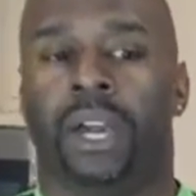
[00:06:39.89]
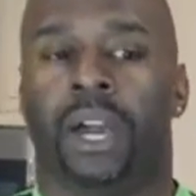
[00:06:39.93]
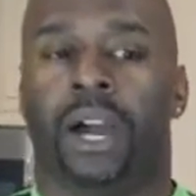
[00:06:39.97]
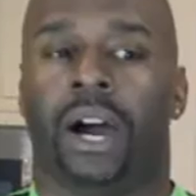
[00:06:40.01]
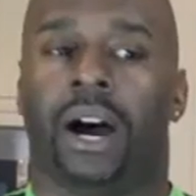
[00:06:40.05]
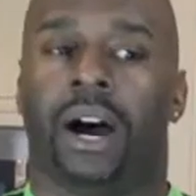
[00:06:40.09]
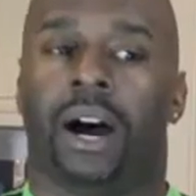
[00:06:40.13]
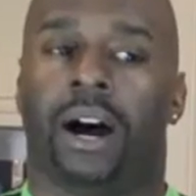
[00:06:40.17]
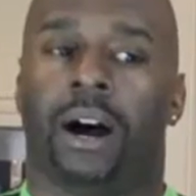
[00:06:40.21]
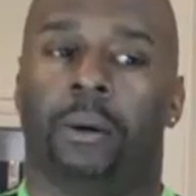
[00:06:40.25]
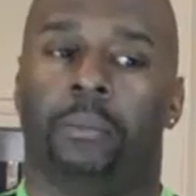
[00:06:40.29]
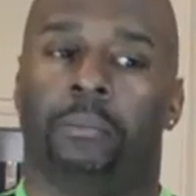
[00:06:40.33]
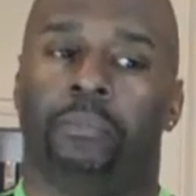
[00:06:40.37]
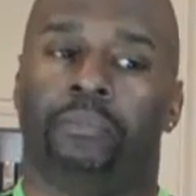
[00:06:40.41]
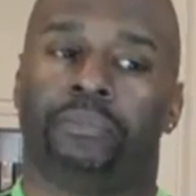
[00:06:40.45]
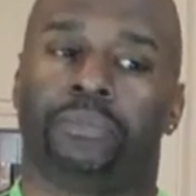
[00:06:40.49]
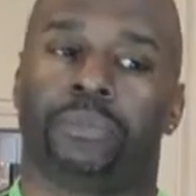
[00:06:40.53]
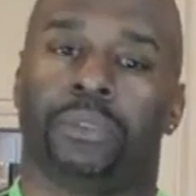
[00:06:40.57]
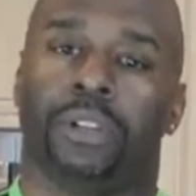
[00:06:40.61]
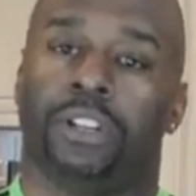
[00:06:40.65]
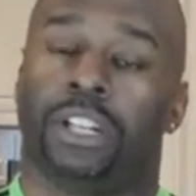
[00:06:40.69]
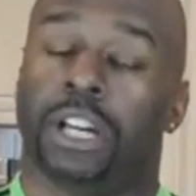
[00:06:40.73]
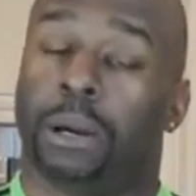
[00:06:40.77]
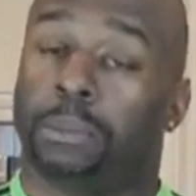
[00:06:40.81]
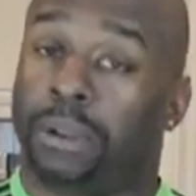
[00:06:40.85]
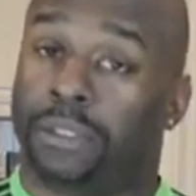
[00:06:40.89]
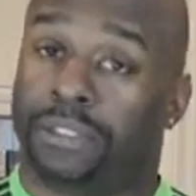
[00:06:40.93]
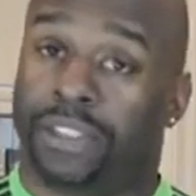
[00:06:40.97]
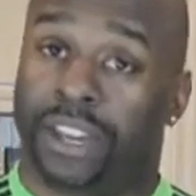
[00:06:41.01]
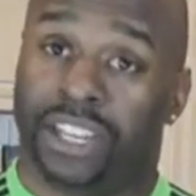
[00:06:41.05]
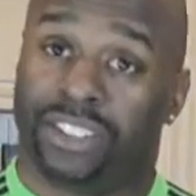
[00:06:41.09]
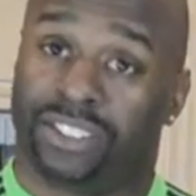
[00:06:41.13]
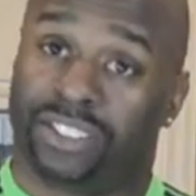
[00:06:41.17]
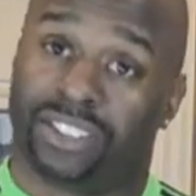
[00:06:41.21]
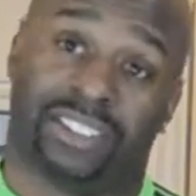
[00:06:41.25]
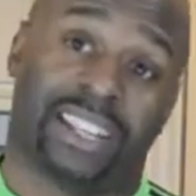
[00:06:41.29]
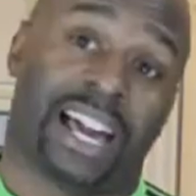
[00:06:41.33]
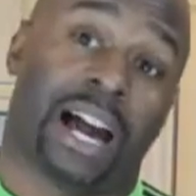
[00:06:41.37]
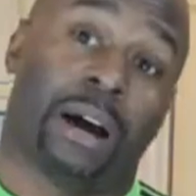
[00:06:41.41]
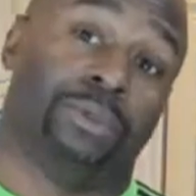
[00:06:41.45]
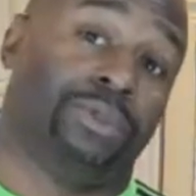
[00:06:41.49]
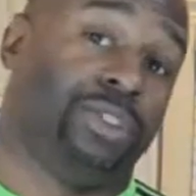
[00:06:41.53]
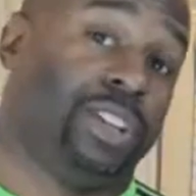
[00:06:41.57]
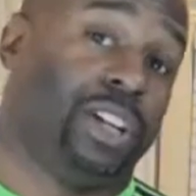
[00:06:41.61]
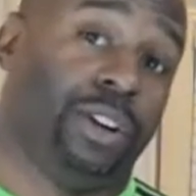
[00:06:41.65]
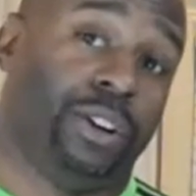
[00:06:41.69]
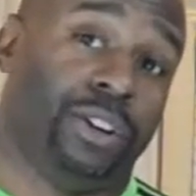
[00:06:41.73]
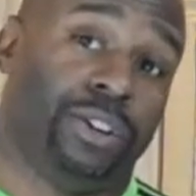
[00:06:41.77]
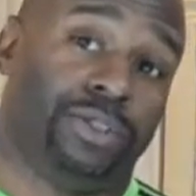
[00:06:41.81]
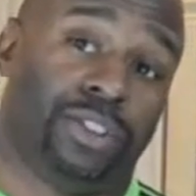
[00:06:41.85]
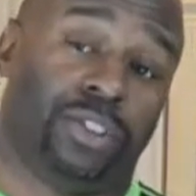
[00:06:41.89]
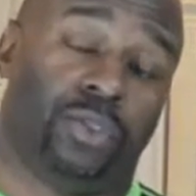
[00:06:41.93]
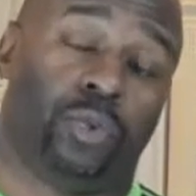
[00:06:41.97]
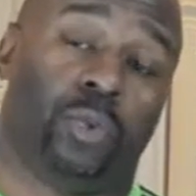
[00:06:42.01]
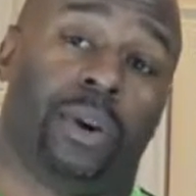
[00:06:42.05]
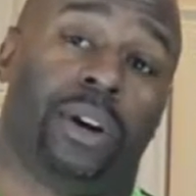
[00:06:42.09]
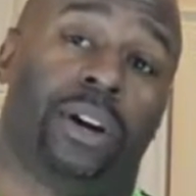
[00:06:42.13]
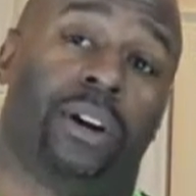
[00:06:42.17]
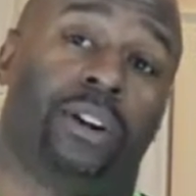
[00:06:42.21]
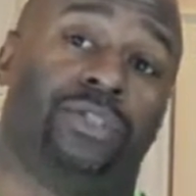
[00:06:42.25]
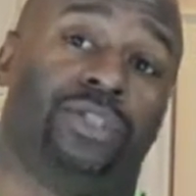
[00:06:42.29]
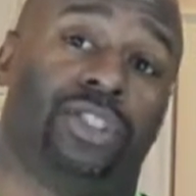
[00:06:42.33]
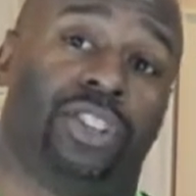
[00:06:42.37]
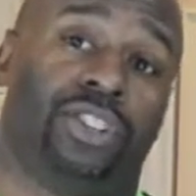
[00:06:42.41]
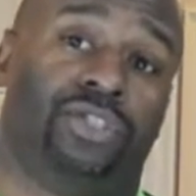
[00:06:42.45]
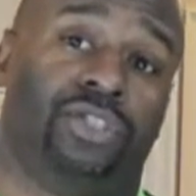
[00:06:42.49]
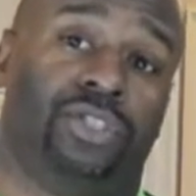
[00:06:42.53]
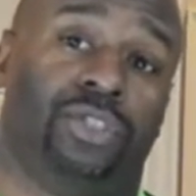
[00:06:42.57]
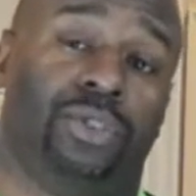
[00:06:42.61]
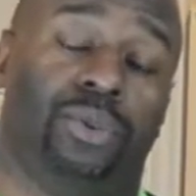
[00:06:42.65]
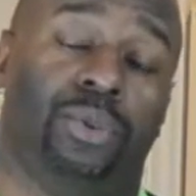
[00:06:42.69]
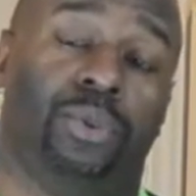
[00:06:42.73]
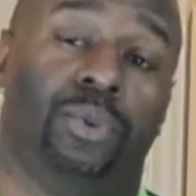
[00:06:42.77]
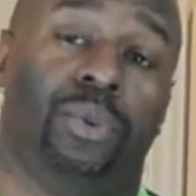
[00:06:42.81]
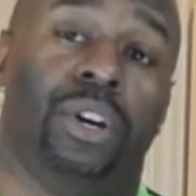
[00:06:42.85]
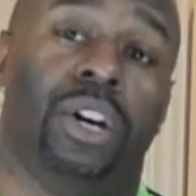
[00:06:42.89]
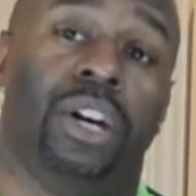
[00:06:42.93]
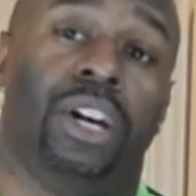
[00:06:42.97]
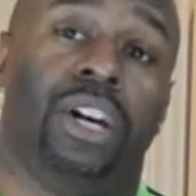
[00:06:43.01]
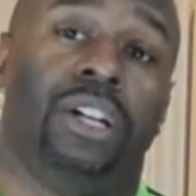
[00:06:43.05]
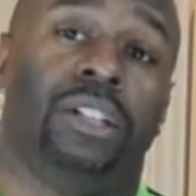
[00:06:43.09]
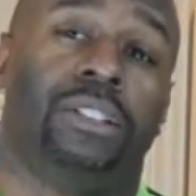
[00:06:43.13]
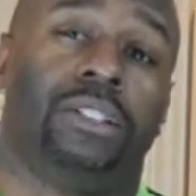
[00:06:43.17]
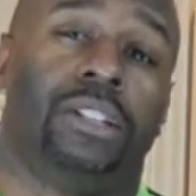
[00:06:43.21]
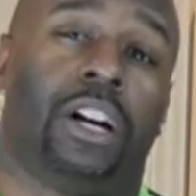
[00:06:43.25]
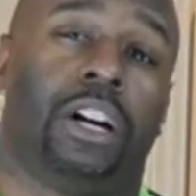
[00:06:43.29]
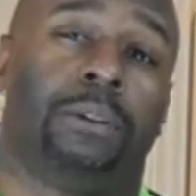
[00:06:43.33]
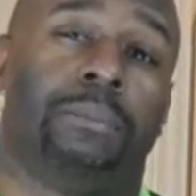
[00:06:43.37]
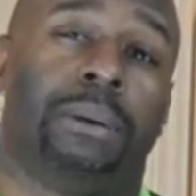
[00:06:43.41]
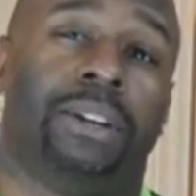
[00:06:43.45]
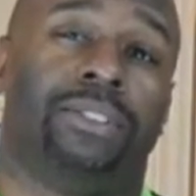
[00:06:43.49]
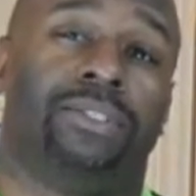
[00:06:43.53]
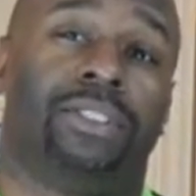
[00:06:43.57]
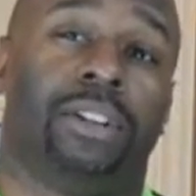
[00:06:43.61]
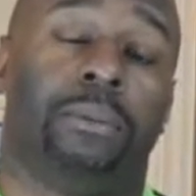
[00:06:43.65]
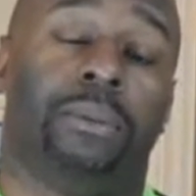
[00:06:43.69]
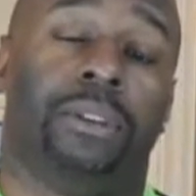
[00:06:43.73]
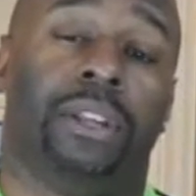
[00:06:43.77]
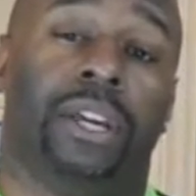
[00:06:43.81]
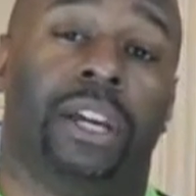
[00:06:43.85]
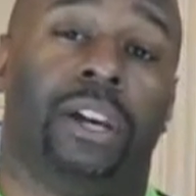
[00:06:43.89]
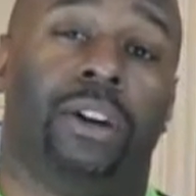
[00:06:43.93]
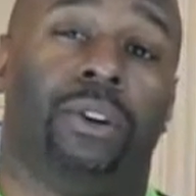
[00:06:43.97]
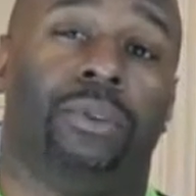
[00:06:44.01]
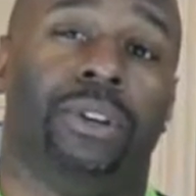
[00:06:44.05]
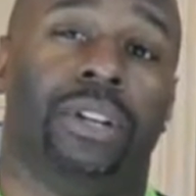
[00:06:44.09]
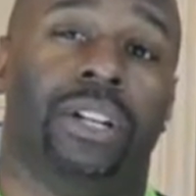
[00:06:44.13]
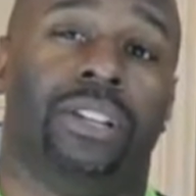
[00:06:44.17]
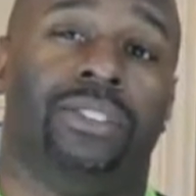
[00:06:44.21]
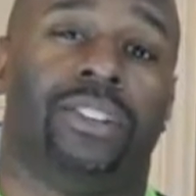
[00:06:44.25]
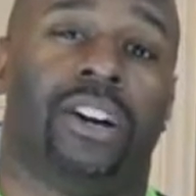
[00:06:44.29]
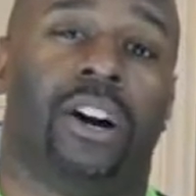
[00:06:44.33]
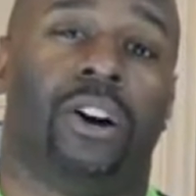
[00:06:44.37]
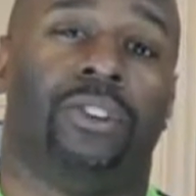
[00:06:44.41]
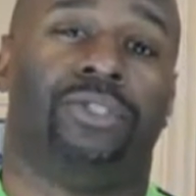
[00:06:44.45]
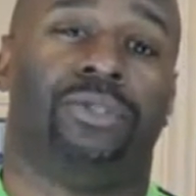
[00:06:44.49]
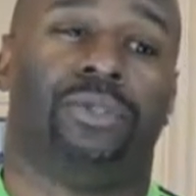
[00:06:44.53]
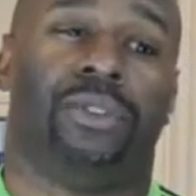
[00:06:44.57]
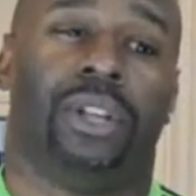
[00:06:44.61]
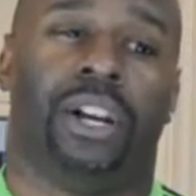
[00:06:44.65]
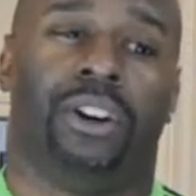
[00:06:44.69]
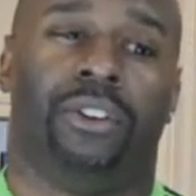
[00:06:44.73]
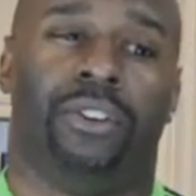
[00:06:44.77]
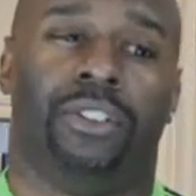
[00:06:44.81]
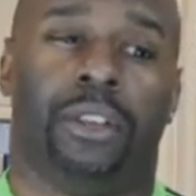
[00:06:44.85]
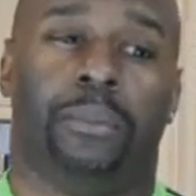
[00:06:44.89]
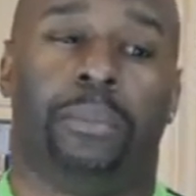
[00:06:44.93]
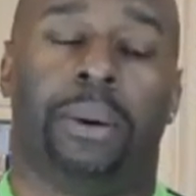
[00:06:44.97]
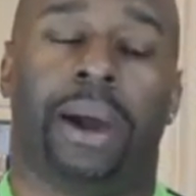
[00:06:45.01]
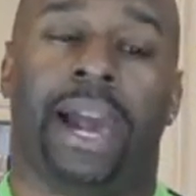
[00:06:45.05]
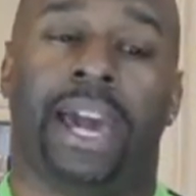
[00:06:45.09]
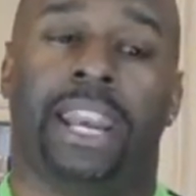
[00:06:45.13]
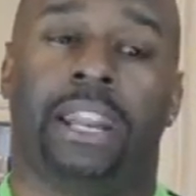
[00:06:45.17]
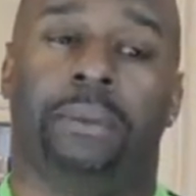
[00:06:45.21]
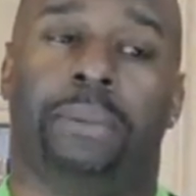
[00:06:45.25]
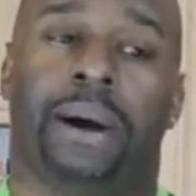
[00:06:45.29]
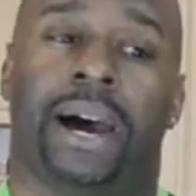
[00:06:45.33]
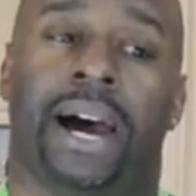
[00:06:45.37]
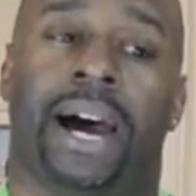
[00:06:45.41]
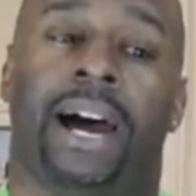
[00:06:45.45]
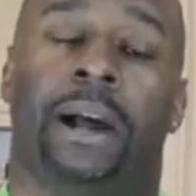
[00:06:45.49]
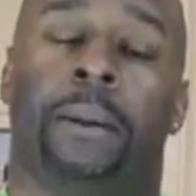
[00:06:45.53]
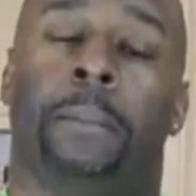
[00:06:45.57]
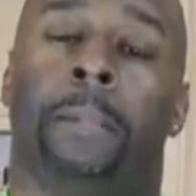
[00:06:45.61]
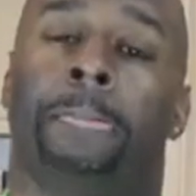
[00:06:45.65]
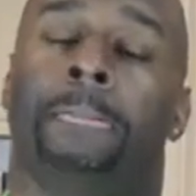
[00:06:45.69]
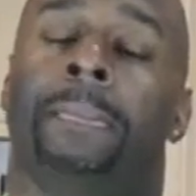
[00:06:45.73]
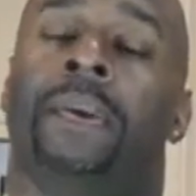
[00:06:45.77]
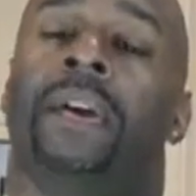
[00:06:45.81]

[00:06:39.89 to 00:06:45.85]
A couple of things, because I was curious as well, just to talk about some of the ingredients also that are in the Patti Pie.